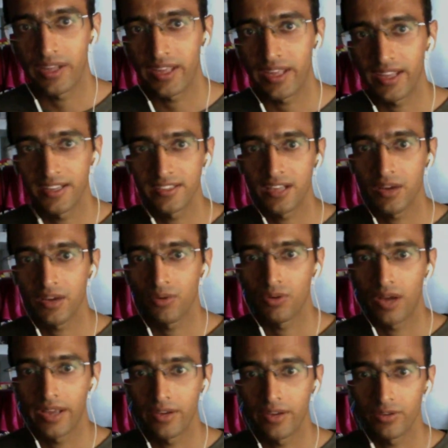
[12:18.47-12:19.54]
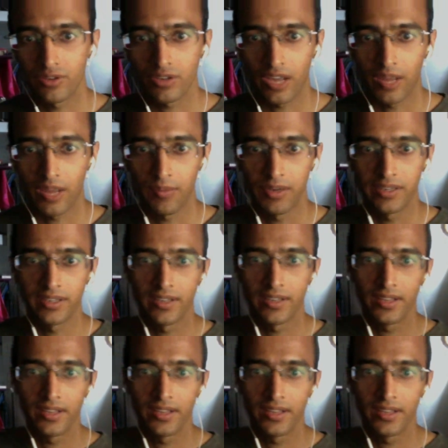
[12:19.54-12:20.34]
and here is how I overcame it.